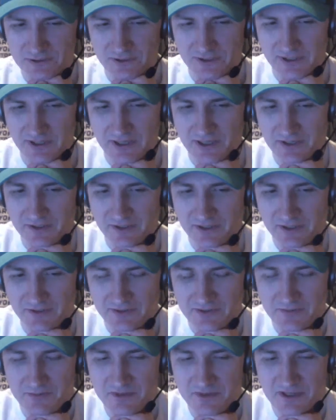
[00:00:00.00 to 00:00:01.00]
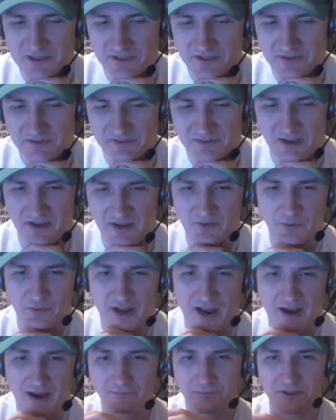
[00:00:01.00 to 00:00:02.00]
to me, it would
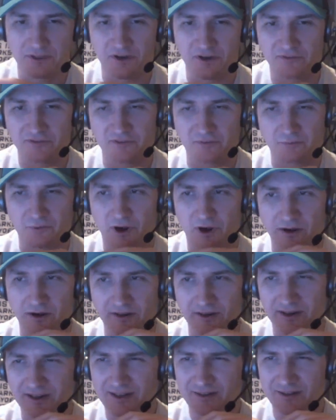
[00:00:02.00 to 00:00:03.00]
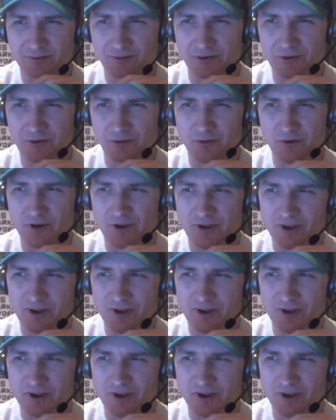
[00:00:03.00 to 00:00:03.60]
have to be Justin Braun. And I don't know,